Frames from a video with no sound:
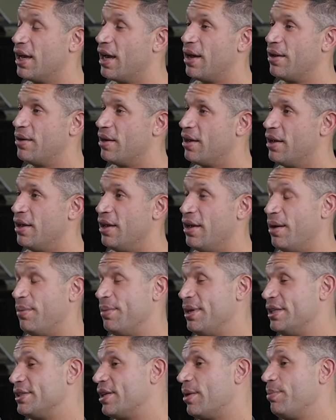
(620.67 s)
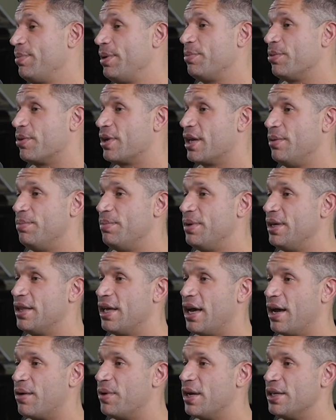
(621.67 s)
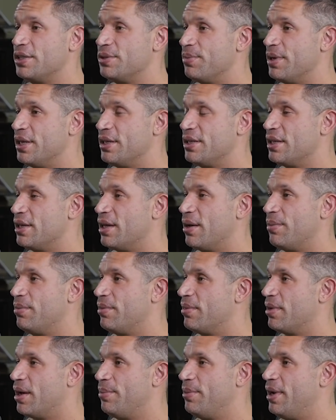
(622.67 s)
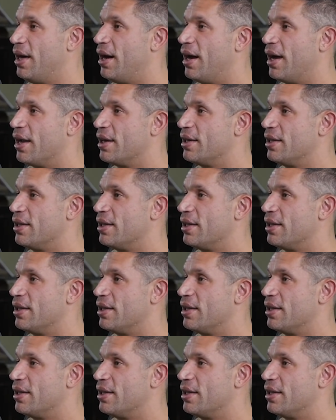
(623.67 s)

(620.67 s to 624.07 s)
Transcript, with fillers: I mean, some people can be that regimented. I'm not.